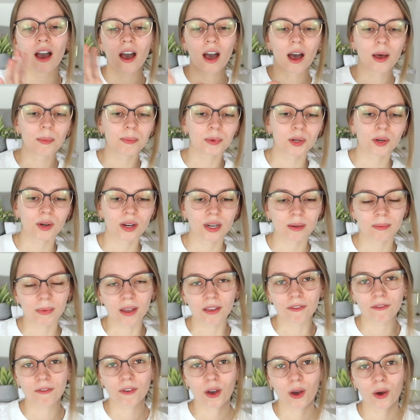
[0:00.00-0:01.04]
upgrade
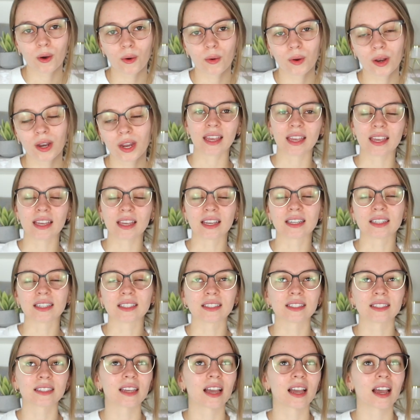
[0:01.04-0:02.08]
my phone,
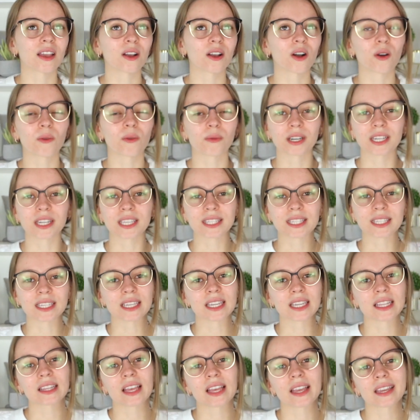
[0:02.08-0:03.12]
and I already
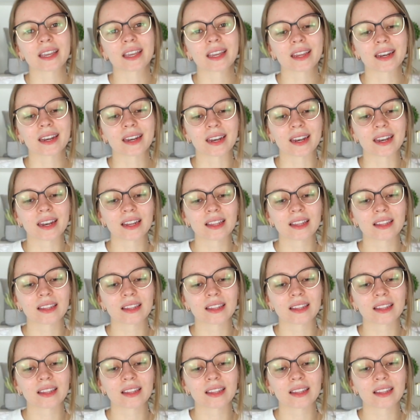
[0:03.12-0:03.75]
did an